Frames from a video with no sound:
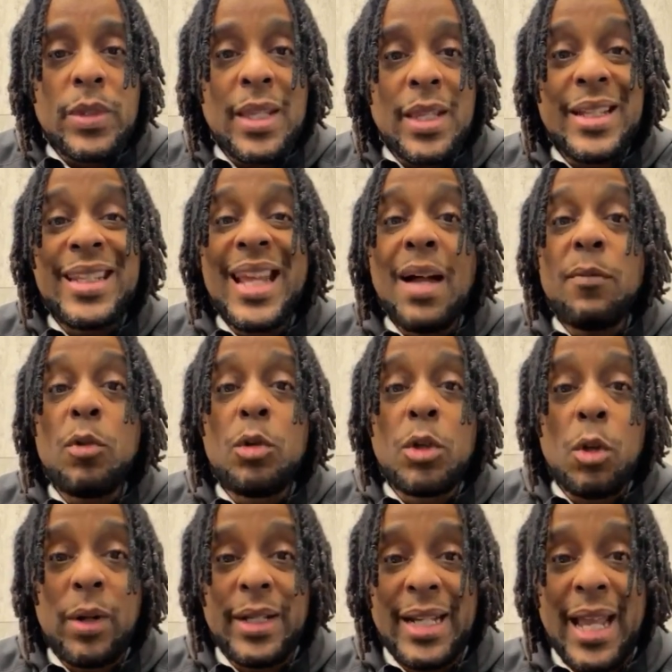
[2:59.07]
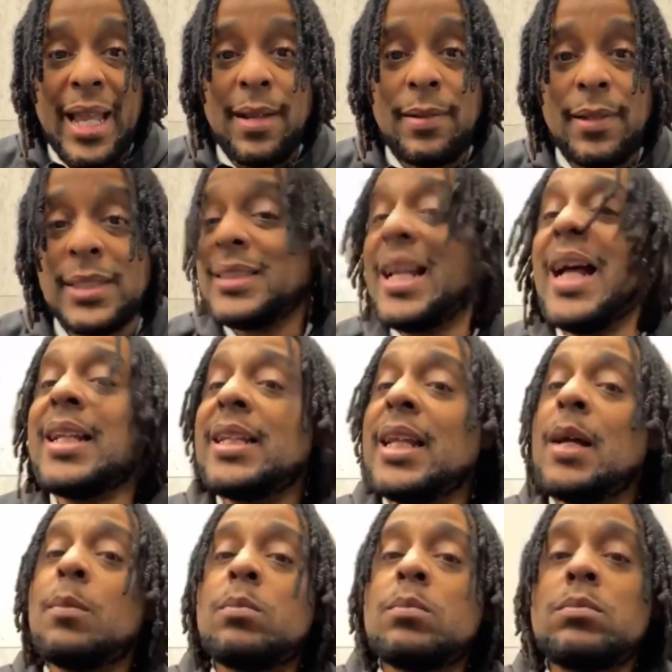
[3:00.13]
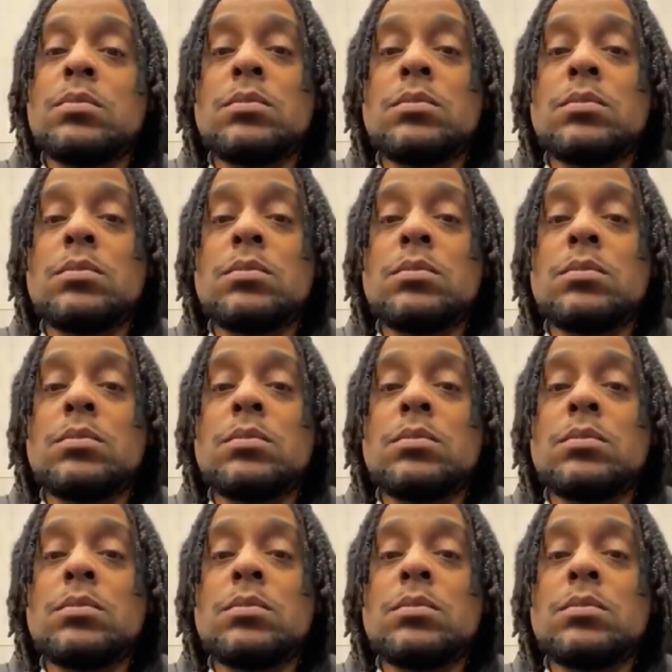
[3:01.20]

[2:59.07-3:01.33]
The devil doing that. It's not them.